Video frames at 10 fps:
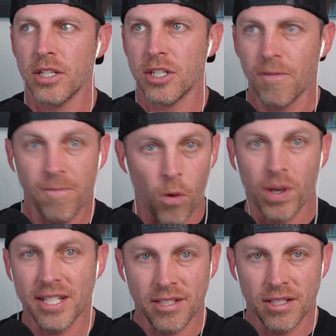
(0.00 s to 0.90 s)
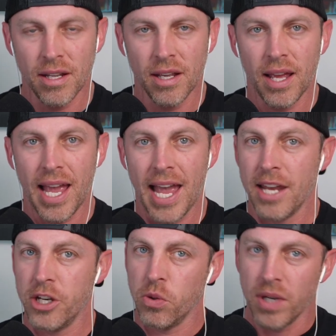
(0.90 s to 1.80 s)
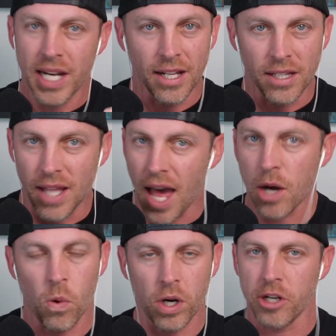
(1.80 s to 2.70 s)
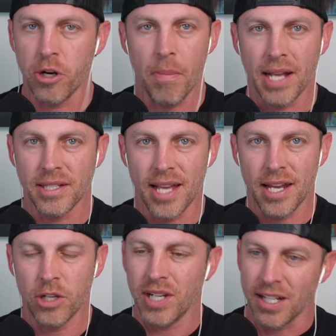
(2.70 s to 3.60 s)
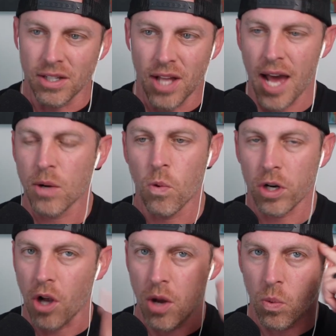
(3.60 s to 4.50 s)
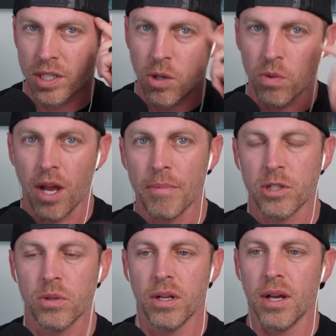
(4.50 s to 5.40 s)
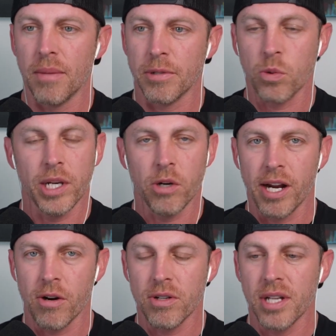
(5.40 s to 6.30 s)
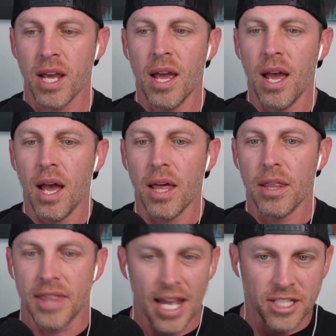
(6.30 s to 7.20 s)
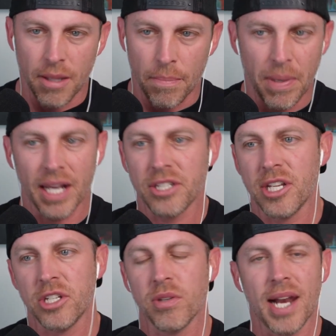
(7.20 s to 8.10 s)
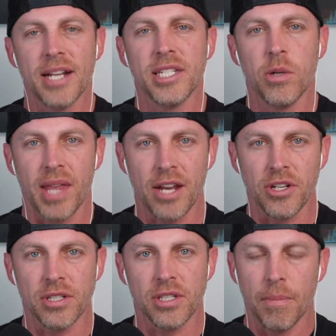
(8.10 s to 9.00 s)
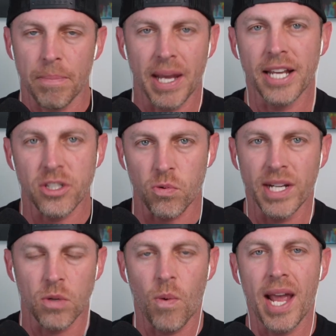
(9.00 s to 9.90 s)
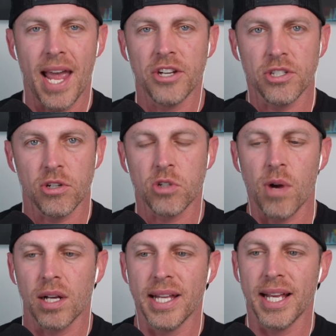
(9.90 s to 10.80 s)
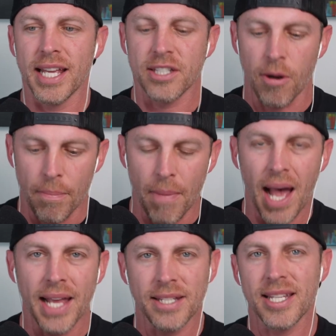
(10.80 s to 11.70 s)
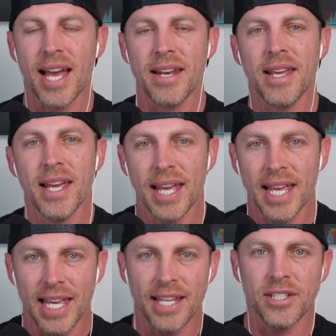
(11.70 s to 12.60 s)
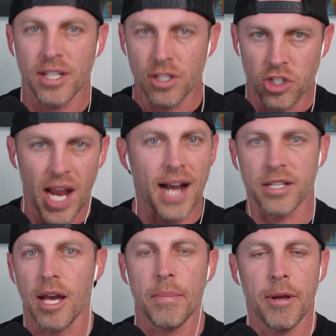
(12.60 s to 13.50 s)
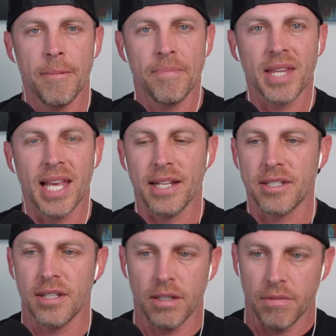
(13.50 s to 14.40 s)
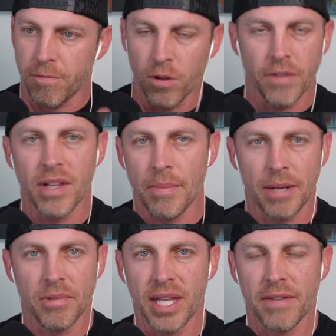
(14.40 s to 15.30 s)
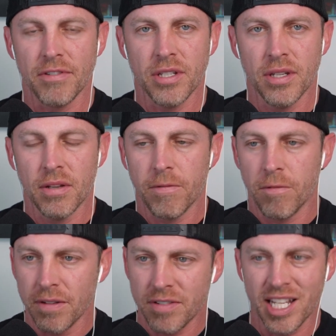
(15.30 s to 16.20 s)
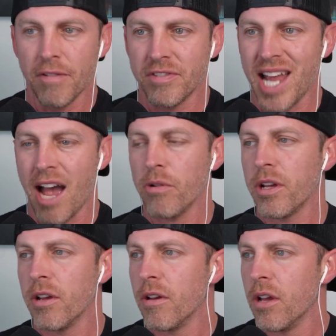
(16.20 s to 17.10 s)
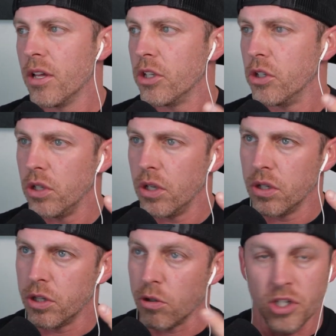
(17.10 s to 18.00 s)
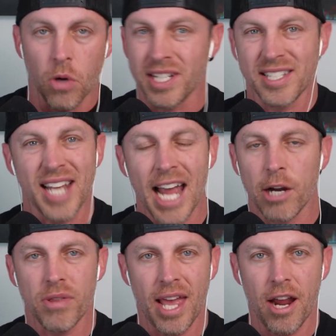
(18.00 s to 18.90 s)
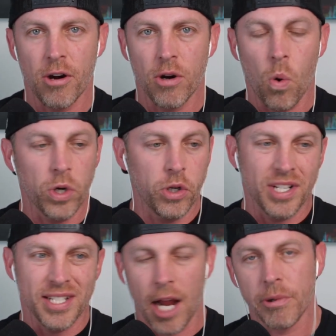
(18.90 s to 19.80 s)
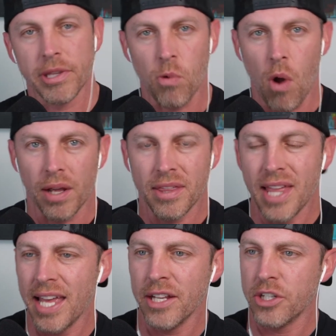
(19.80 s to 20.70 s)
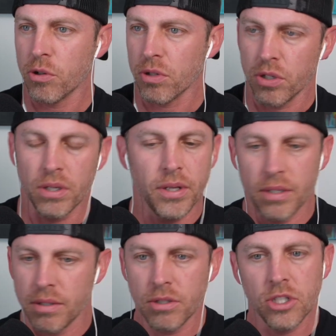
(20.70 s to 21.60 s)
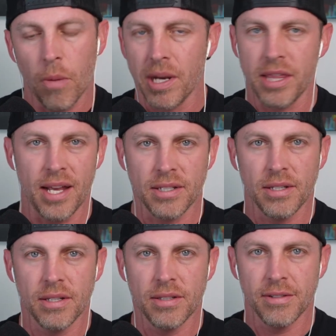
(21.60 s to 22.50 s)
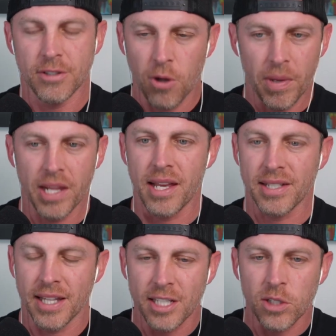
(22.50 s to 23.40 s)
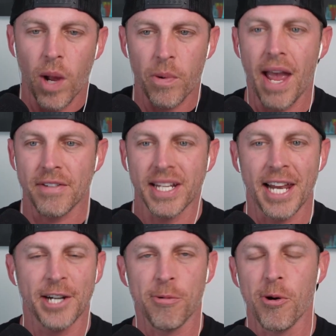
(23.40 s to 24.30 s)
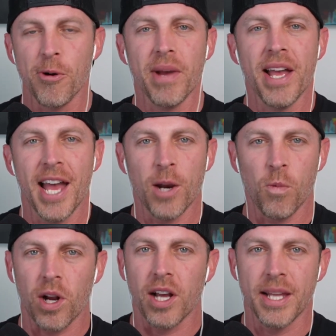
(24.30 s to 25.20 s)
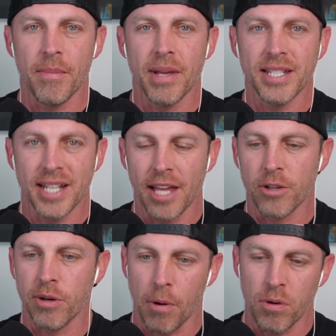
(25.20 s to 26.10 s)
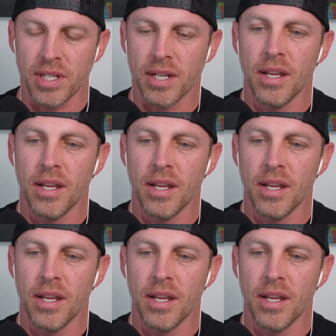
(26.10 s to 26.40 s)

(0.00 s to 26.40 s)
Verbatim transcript: focus, and you need a lot of work on your mindset. You need a lot of work on what's going on between your ears. That's the biggest issue that I see with agents. The biggest reason why agents are struggling is their mindset is jacked up. It's full of limiting beliefs, full of self-doubt. There's no desire there, or you're desiring the wrong things. You're so many things. So many things. This is why we have to get in a room and work on them together in person.